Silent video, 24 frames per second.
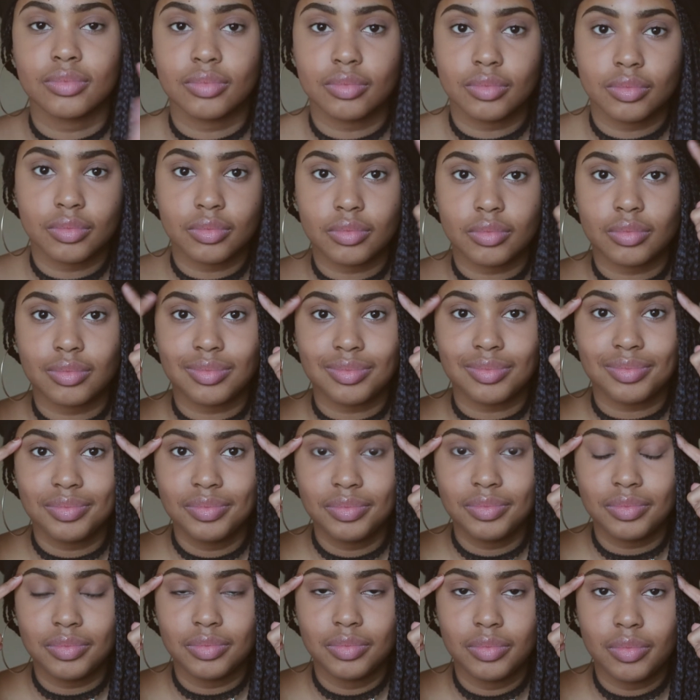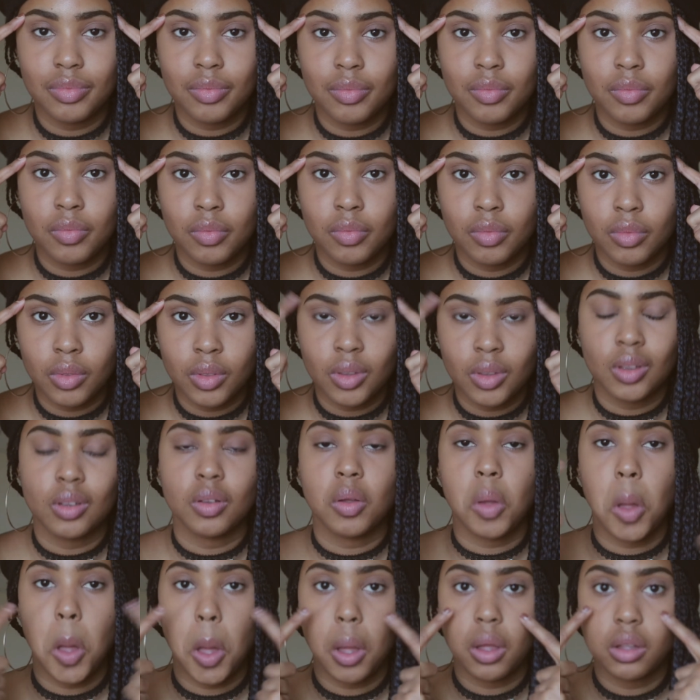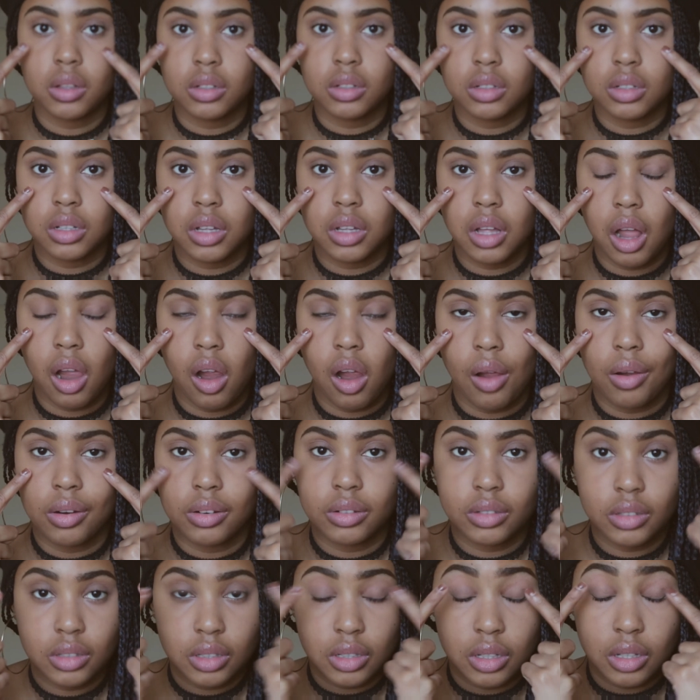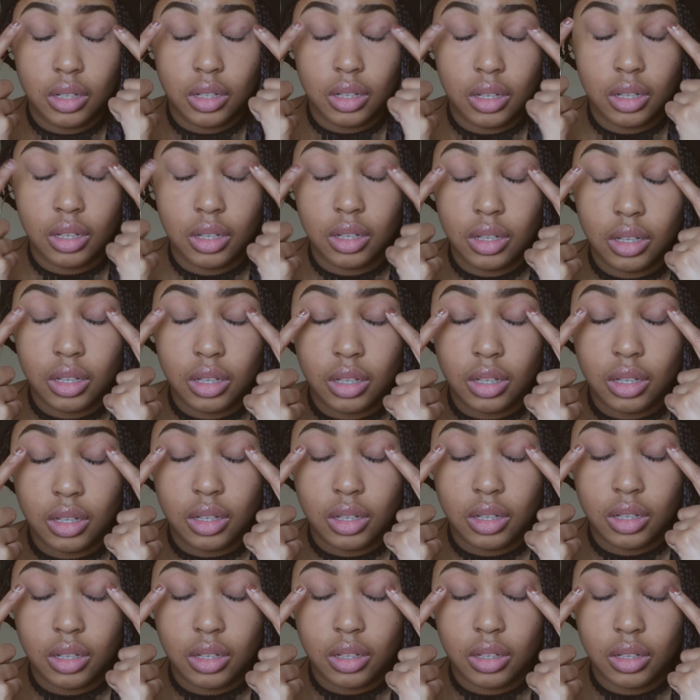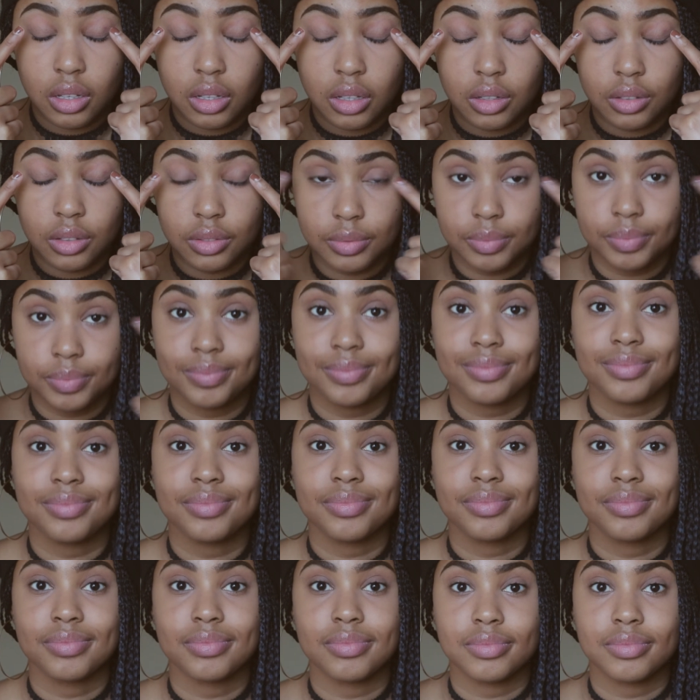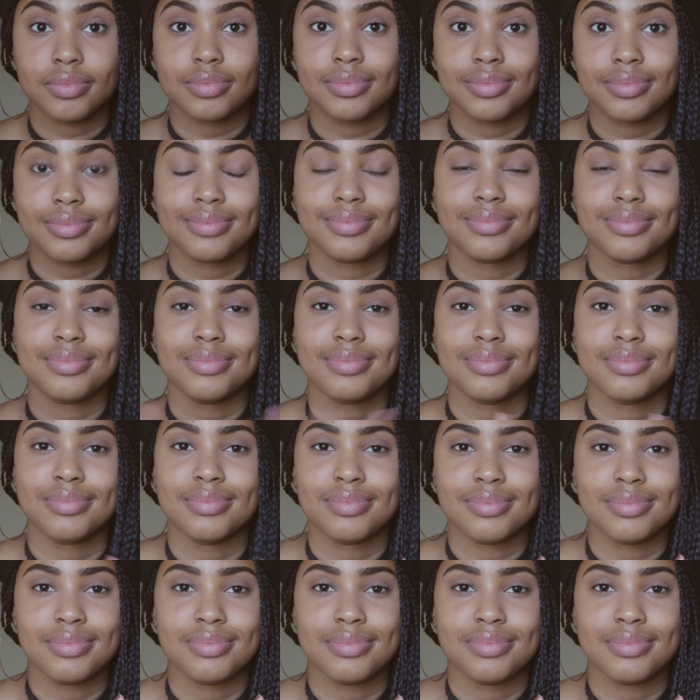So I've already done my eyebrows, my concealer, and set my eyes off camera, and